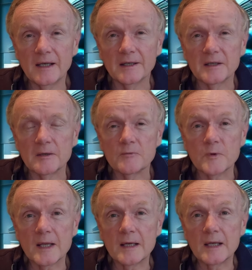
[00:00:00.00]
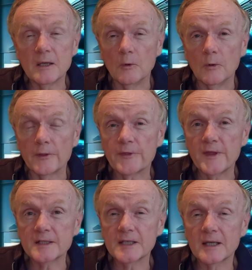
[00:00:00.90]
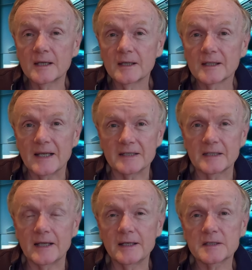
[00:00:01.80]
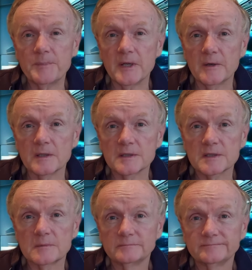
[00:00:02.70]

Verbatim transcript: and a really authentic Catalan experience.